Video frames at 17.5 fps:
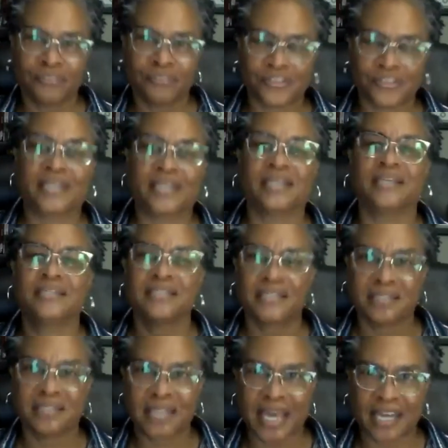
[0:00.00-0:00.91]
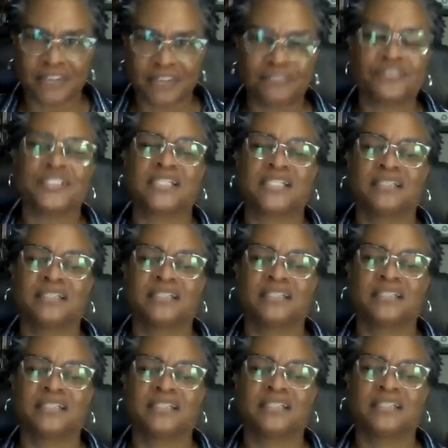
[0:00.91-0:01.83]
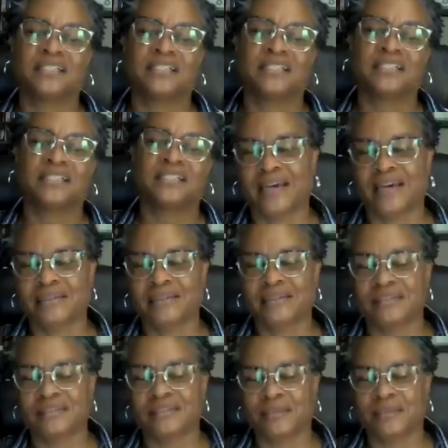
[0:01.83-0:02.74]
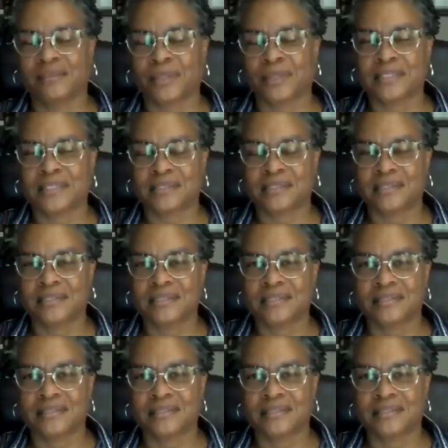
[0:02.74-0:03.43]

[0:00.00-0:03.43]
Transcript: fed into that and facilitated that that process.